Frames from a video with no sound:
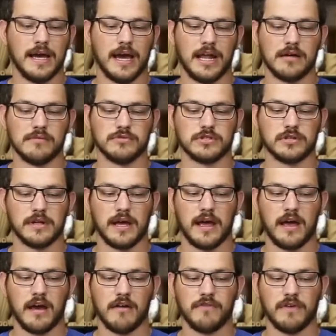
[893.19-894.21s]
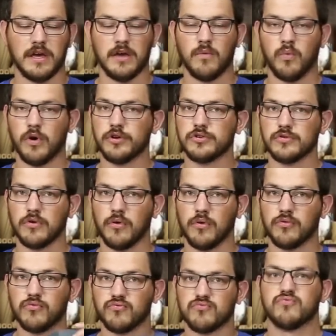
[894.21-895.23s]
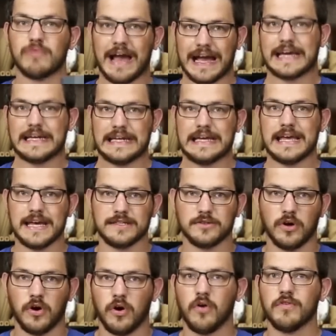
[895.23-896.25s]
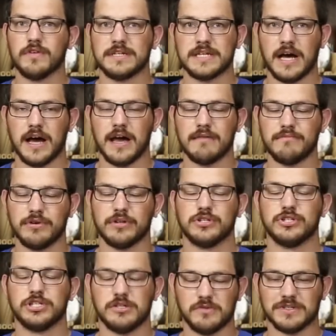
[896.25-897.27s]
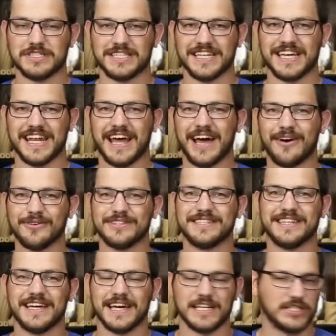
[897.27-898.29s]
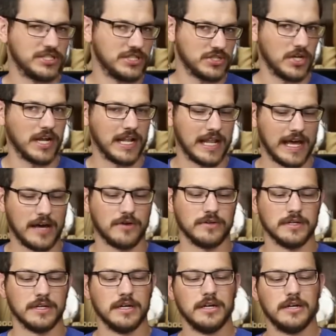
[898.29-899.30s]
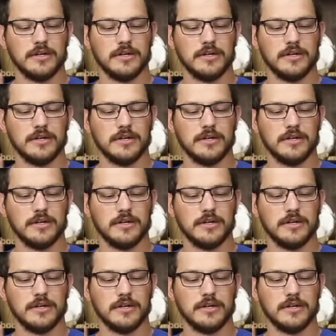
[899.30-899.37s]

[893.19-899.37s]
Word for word: and I'm just going to have a one-year-old racketing it all the time because she wants to get out and she's not allowed.